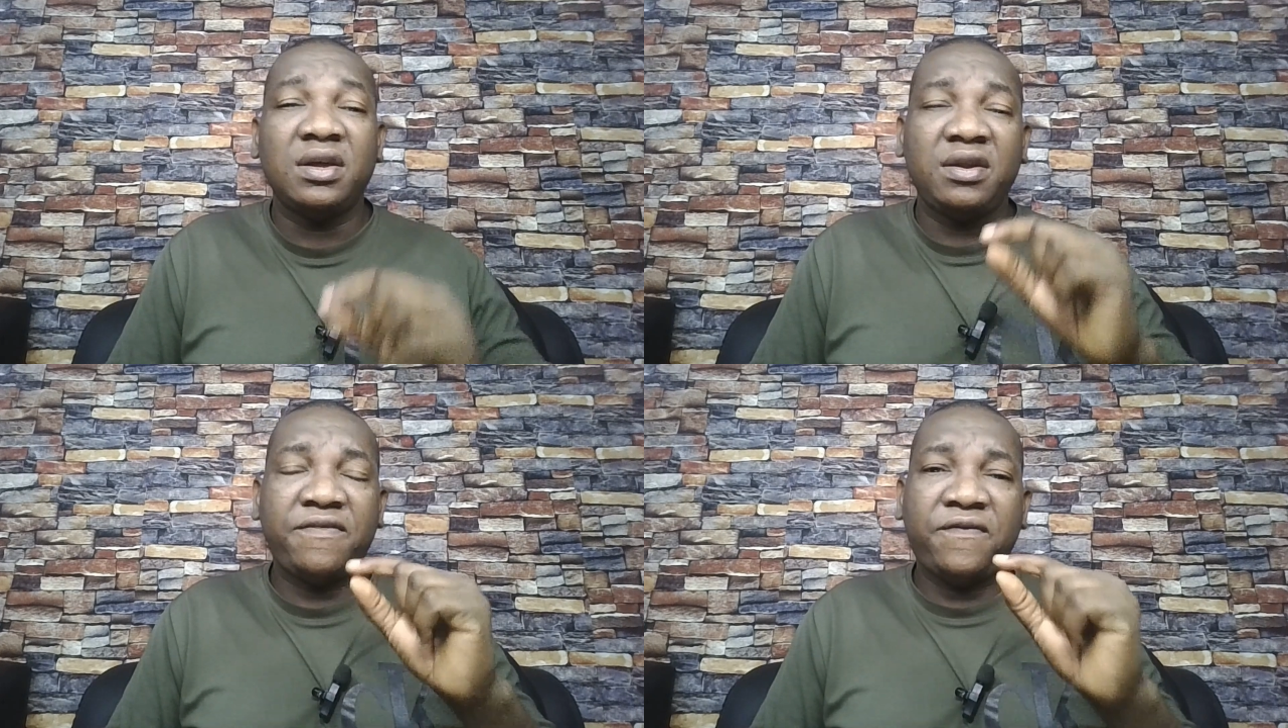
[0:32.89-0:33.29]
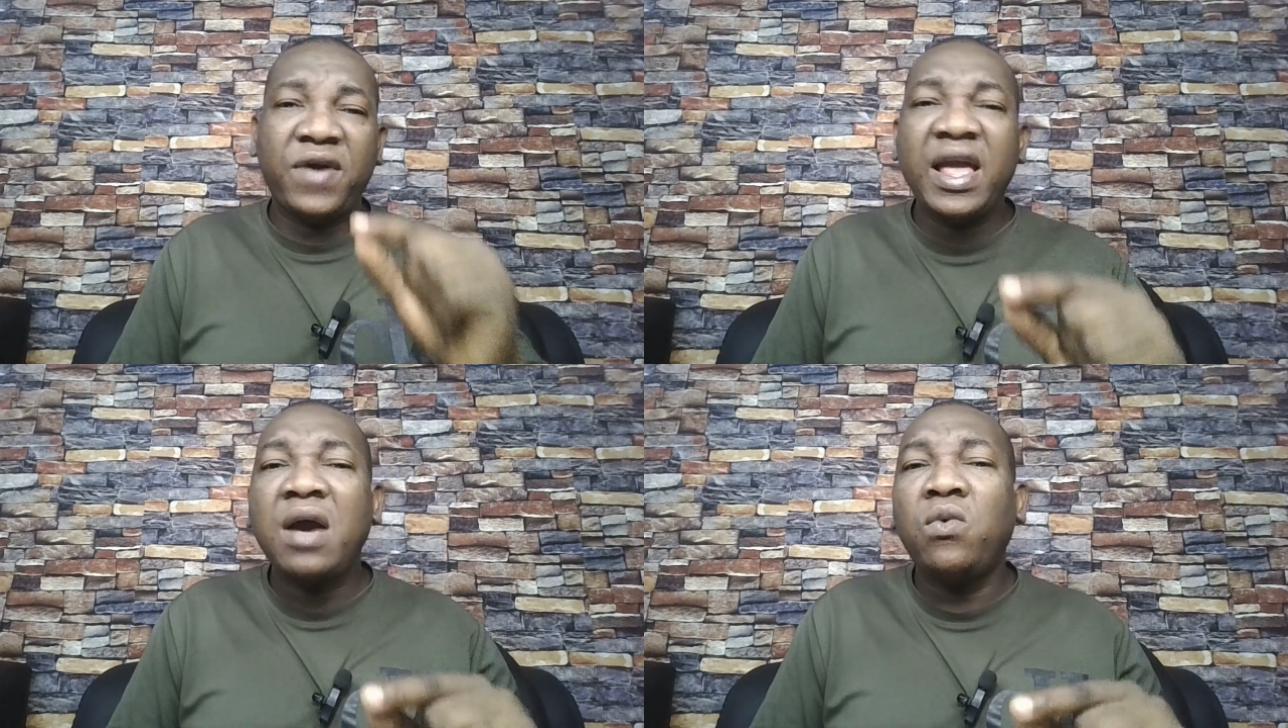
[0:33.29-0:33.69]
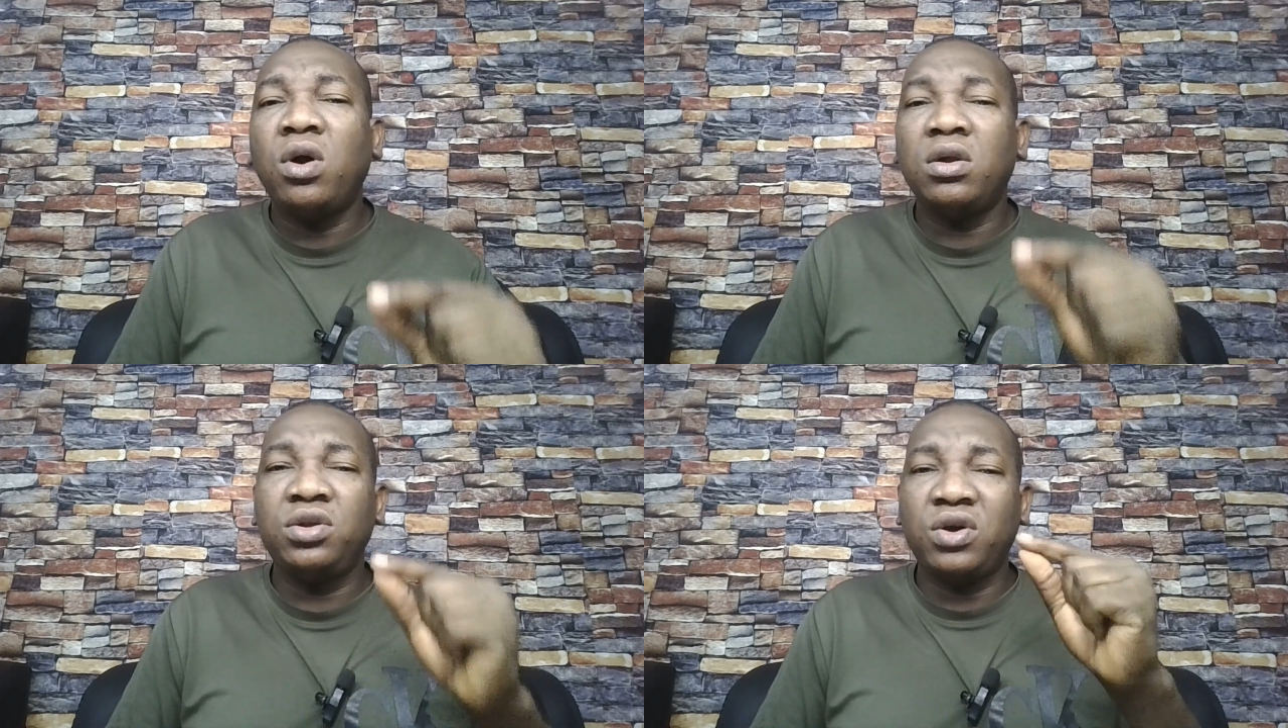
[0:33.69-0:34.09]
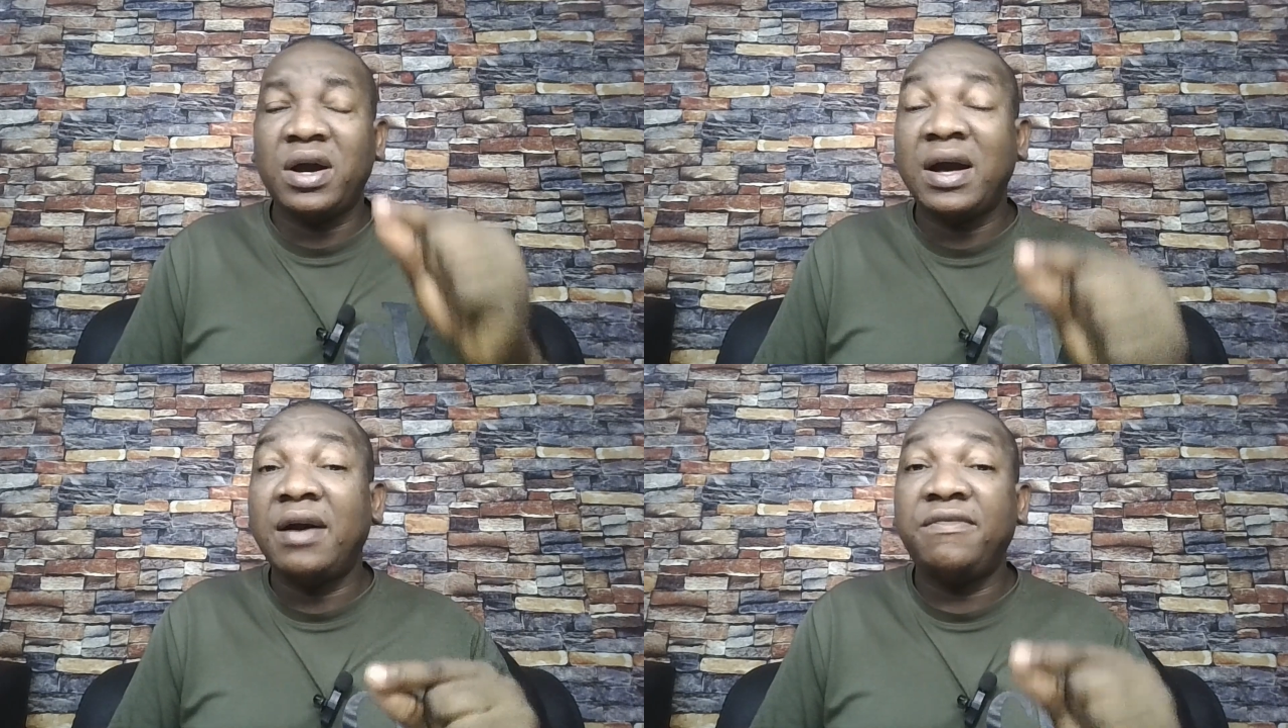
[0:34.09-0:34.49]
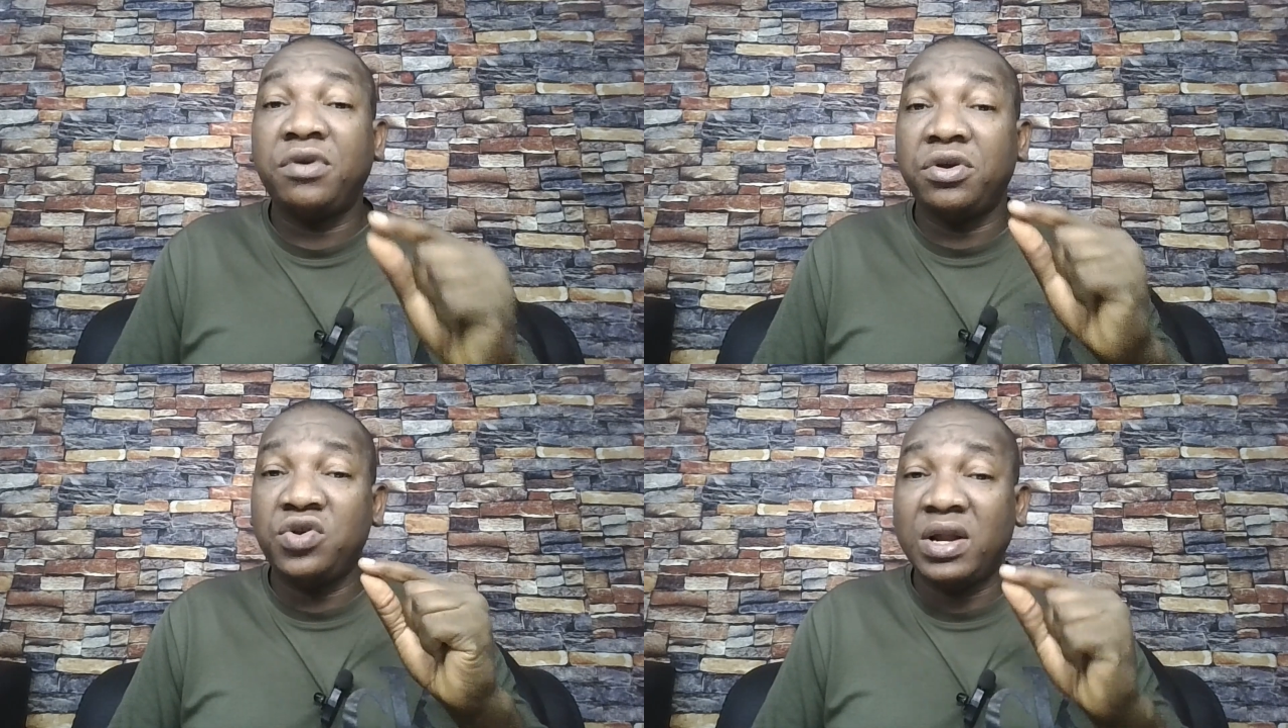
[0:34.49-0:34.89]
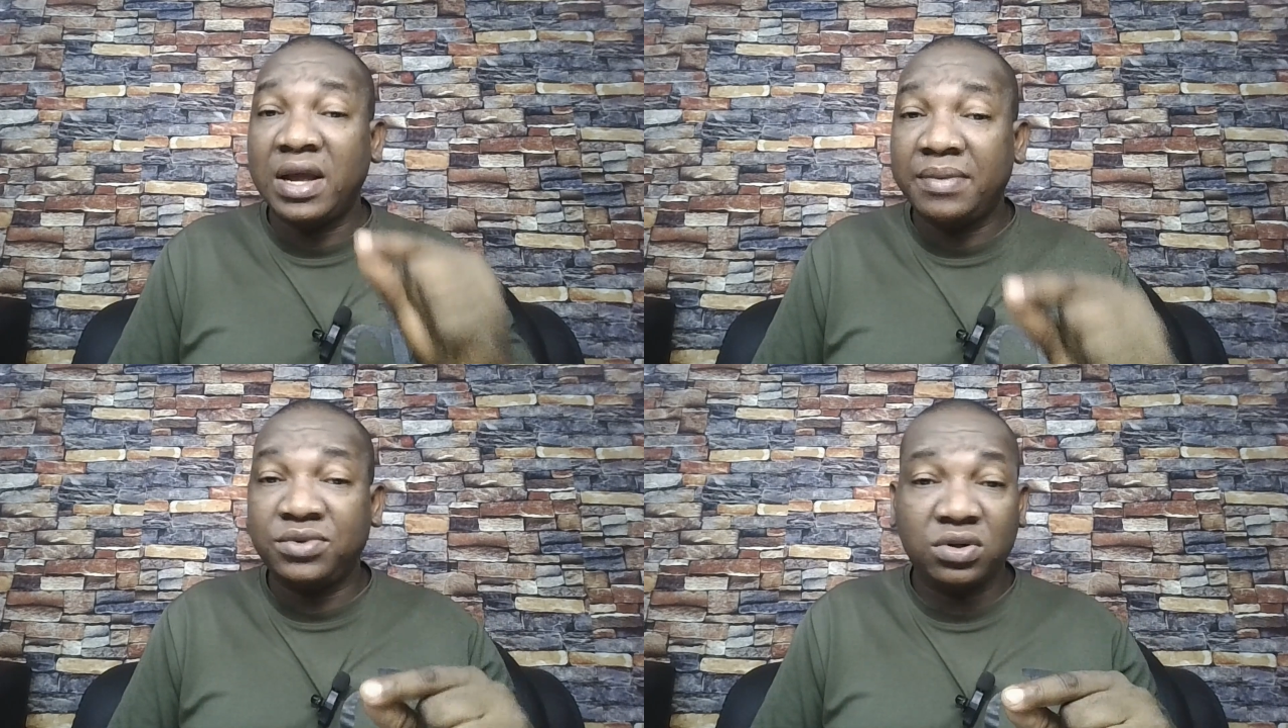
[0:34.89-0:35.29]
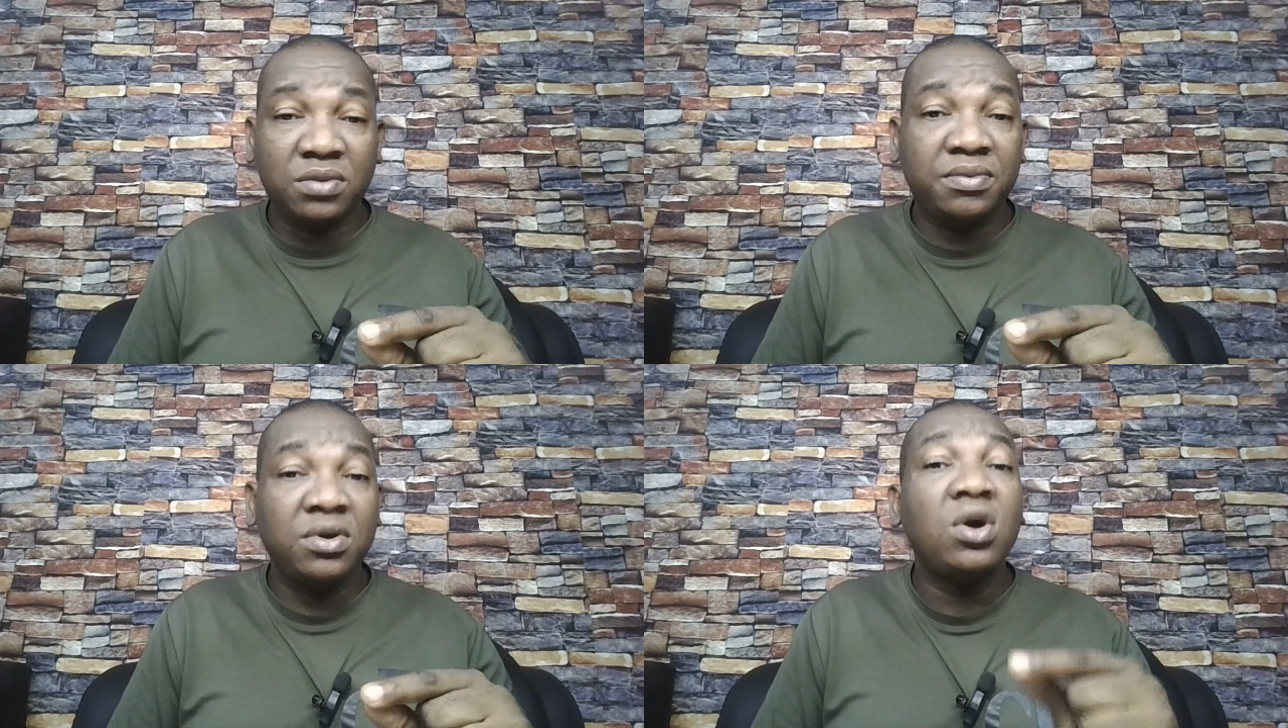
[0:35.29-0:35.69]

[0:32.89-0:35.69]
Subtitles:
the firewall you have on your laptop